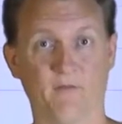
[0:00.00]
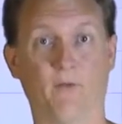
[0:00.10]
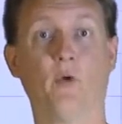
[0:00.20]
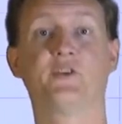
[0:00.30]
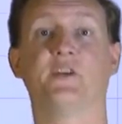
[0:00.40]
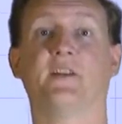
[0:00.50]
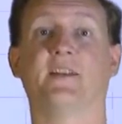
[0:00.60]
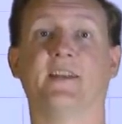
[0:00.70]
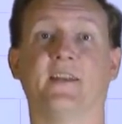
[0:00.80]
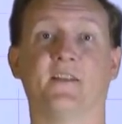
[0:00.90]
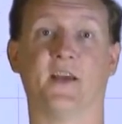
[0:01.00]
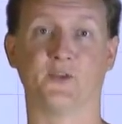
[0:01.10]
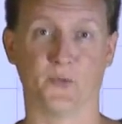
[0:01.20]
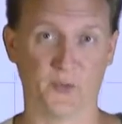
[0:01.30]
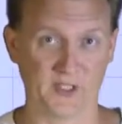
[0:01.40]
Fortunately,
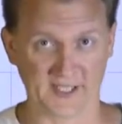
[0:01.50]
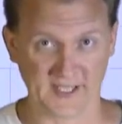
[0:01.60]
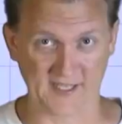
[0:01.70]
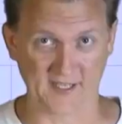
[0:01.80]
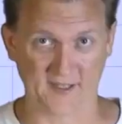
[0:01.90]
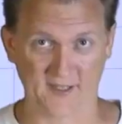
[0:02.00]
that's really easy.